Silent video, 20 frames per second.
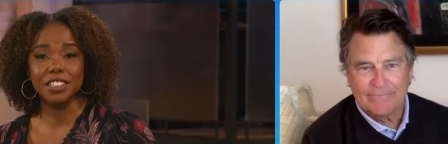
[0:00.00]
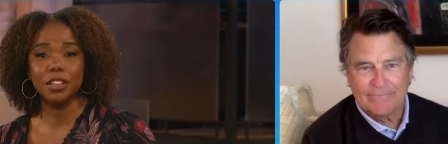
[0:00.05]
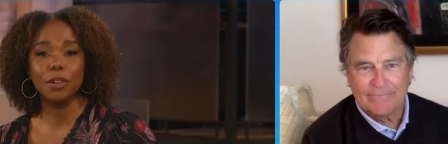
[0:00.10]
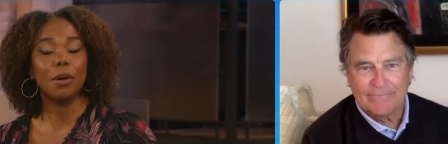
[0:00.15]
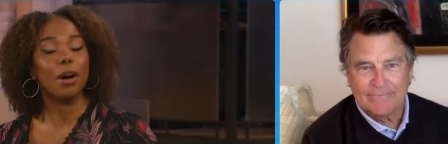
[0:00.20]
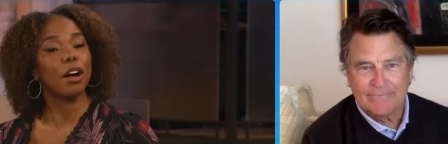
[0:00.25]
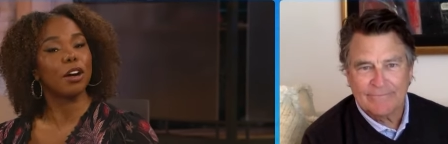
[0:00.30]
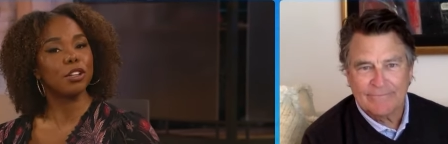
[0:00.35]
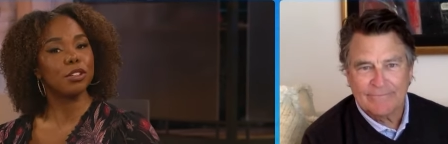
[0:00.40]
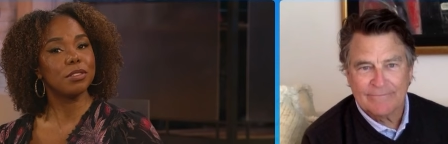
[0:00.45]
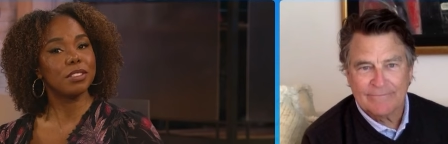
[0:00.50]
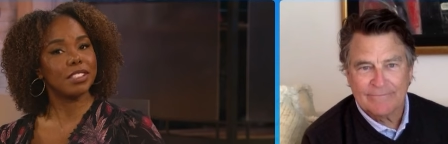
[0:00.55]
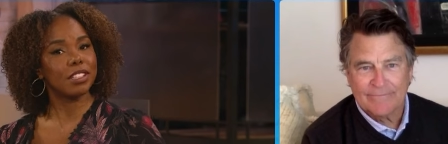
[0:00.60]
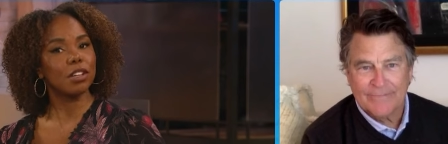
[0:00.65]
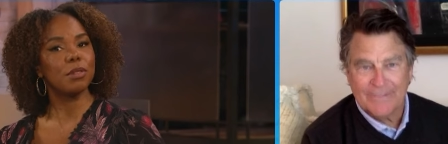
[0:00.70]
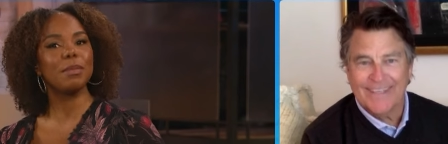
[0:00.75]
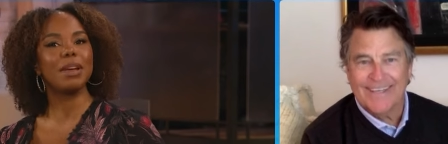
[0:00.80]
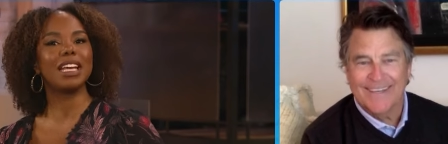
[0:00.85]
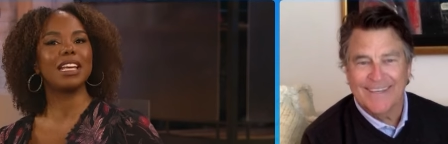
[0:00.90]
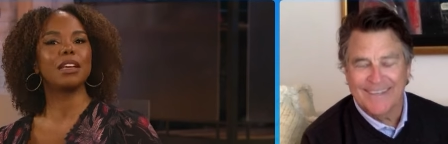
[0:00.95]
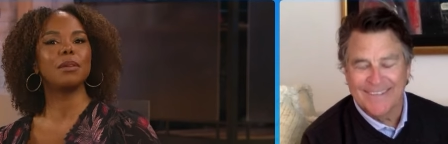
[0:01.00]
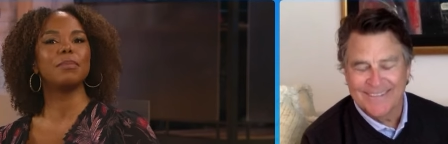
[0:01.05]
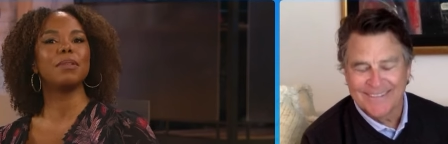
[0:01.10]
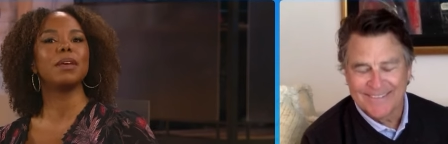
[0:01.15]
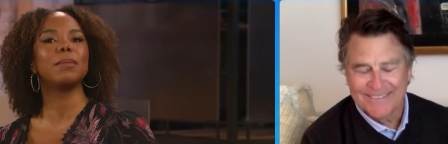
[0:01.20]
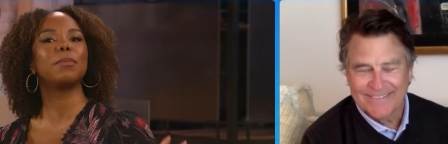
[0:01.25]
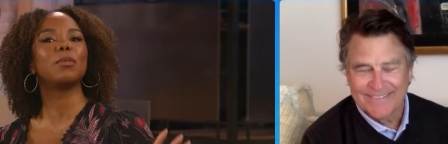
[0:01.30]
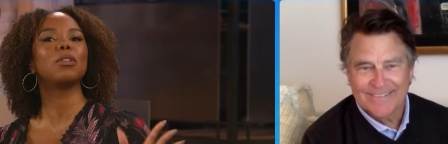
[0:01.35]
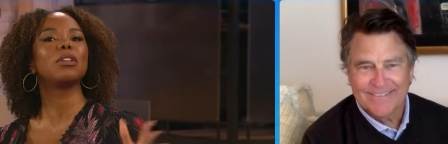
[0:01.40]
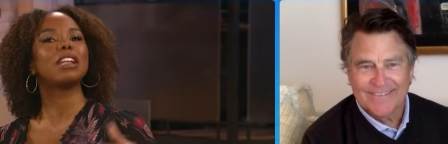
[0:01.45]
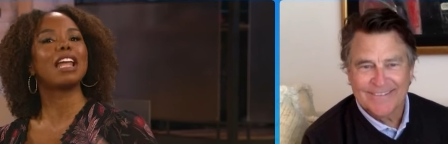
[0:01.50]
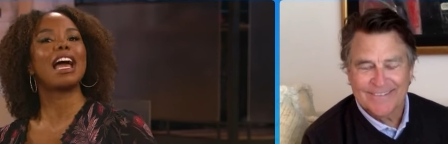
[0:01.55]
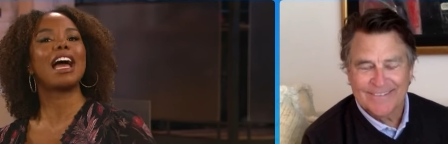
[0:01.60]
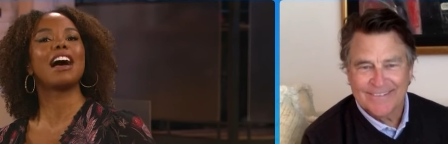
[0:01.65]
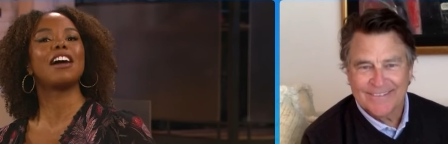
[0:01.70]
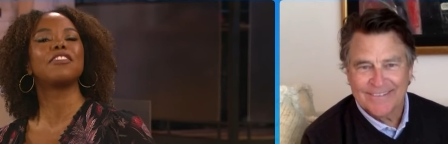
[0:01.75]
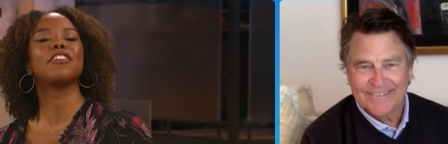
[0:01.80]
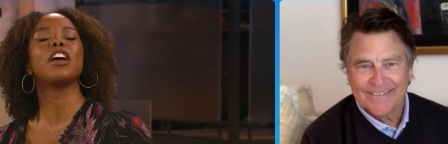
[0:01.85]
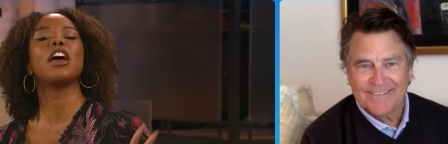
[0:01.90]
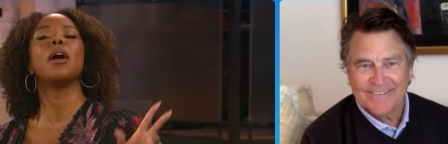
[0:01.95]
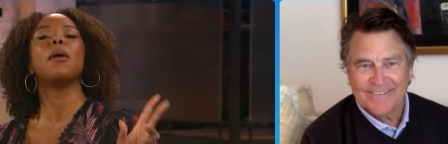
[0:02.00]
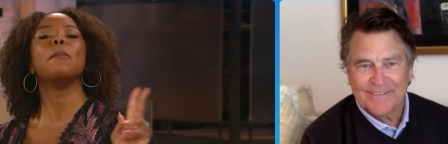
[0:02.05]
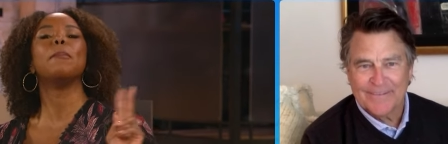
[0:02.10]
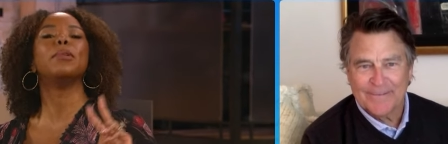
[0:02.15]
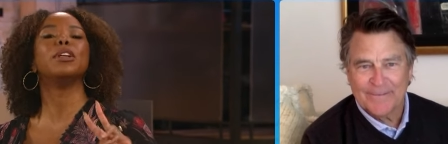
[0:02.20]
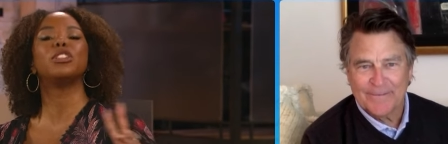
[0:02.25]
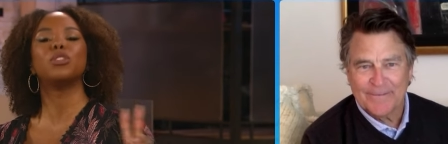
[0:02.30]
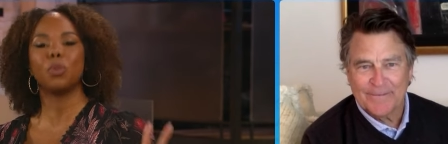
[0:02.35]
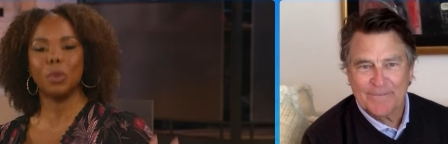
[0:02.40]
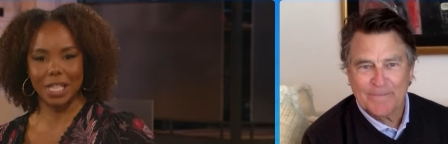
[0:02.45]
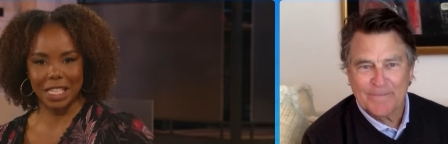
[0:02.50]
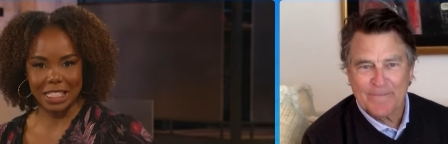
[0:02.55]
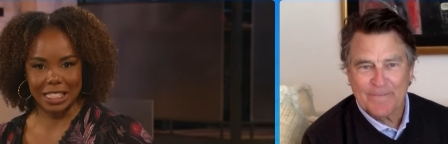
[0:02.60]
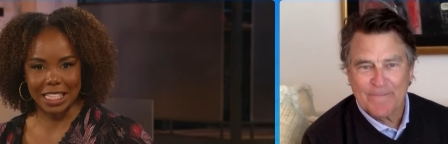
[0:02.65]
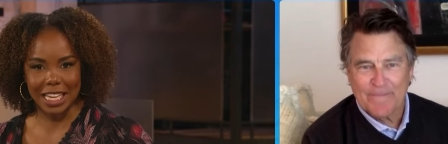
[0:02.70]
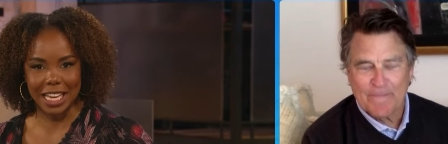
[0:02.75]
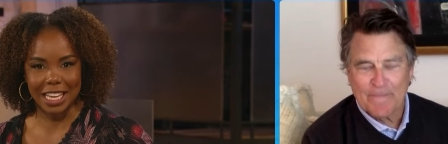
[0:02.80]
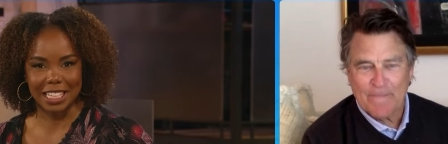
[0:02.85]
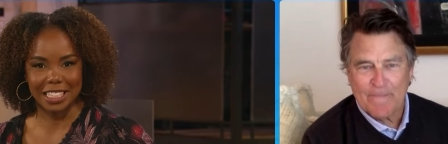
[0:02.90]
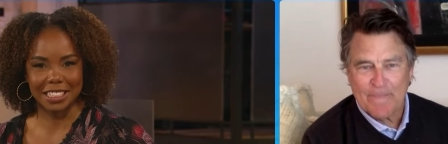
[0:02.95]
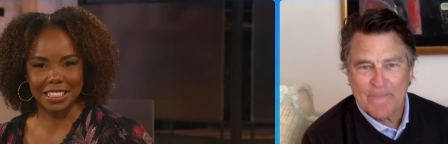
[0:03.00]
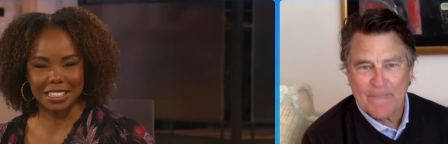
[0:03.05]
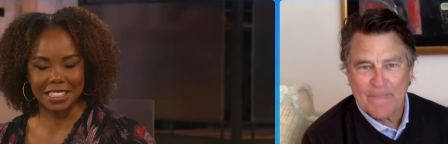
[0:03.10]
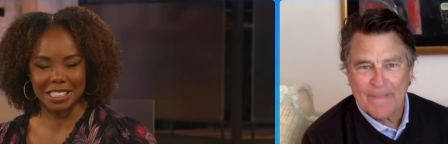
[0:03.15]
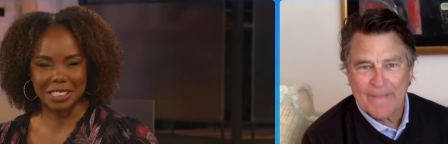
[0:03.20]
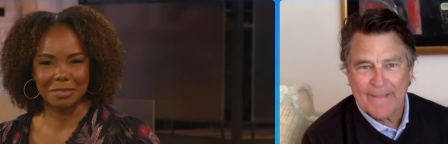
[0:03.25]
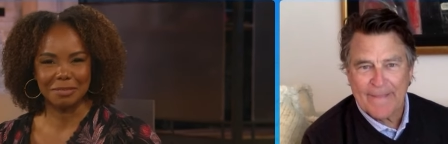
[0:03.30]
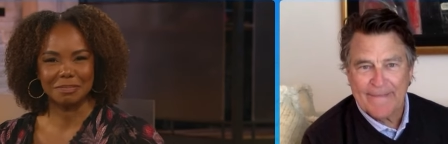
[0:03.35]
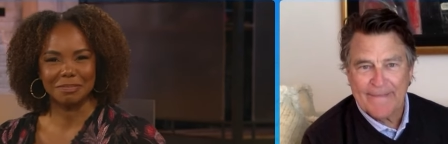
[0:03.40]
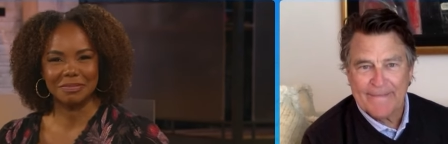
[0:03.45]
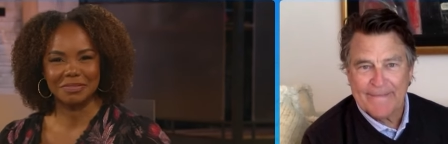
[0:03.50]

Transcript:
Speaker 1: So are you still making people laugh between takes?